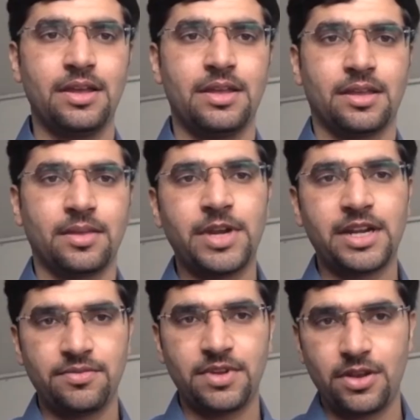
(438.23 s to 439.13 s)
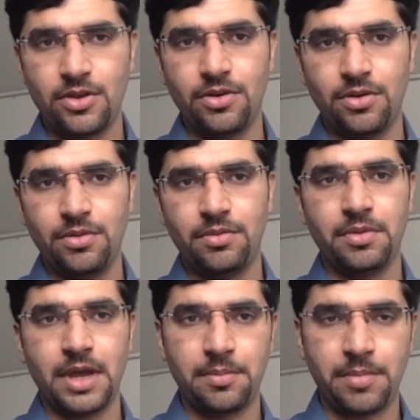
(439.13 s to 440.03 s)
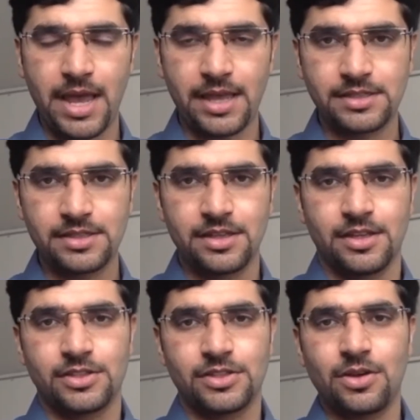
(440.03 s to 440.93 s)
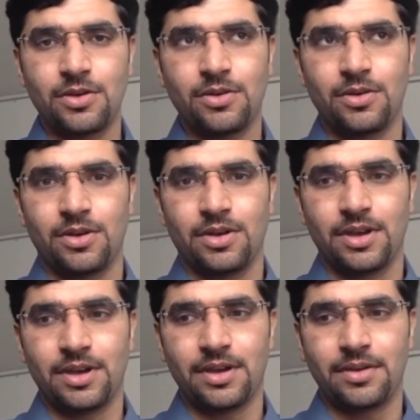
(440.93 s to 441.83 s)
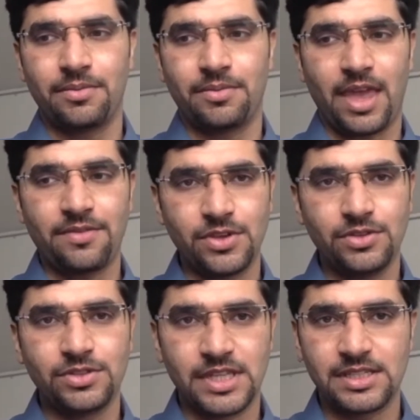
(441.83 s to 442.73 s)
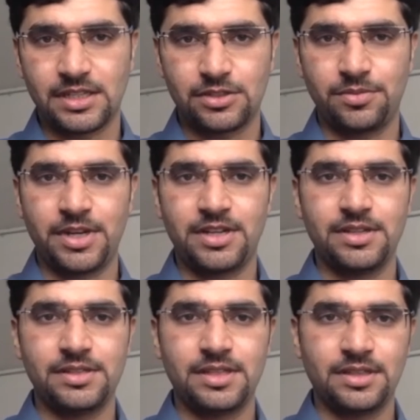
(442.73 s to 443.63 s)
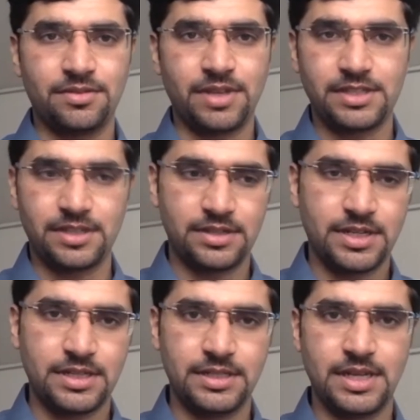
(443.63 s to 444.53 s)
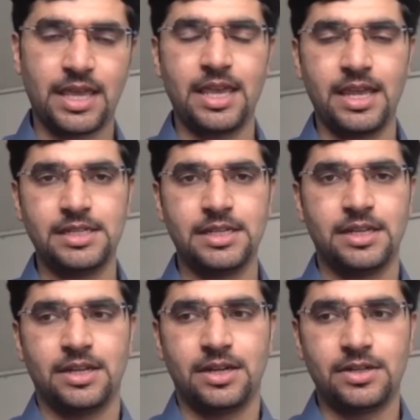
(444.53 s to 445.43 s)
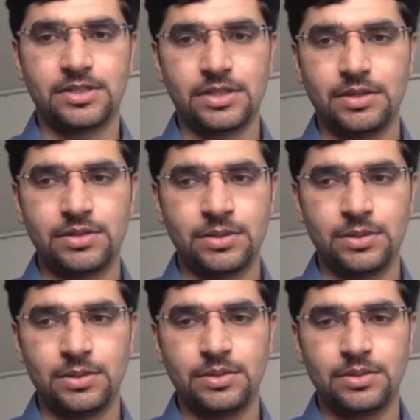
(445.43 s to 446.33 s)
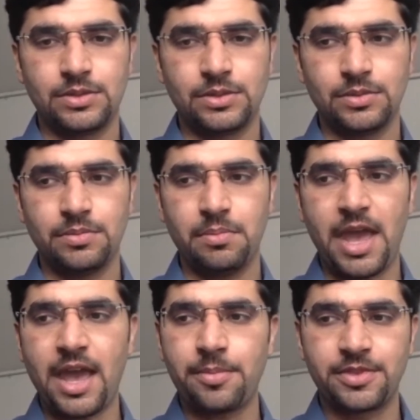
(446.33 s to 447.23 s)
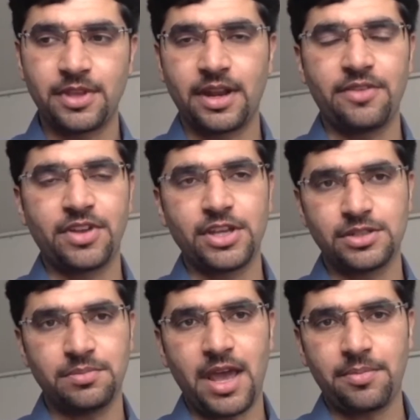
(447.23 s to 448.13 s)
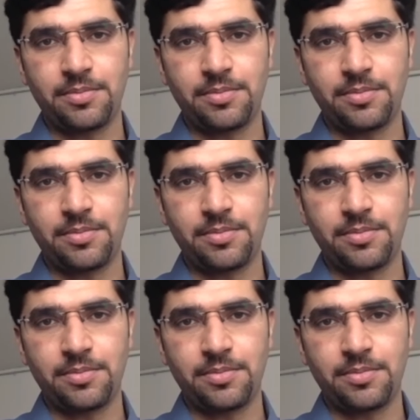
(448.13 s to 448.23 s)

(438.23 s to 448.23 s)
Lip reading: comparatively low bias. So we have used these accelerometers in the recent decade or so to map the gravitational